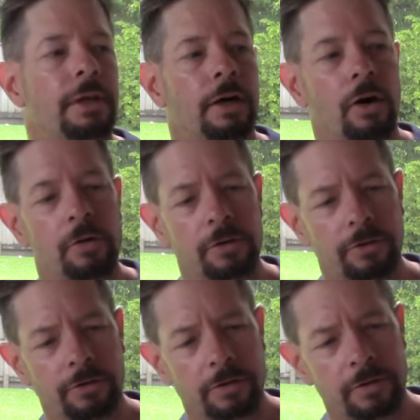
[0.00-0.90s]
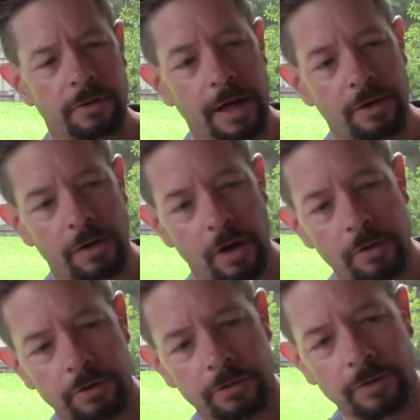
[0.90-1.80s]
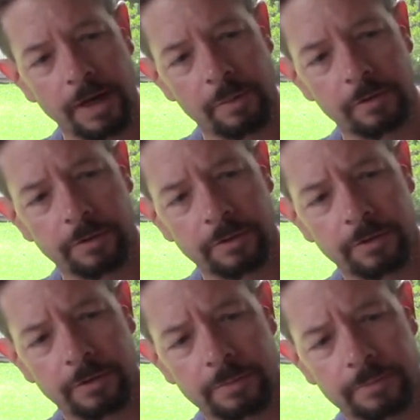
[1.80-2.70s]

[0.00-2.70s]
They're owners. They are the owners of Albertsons.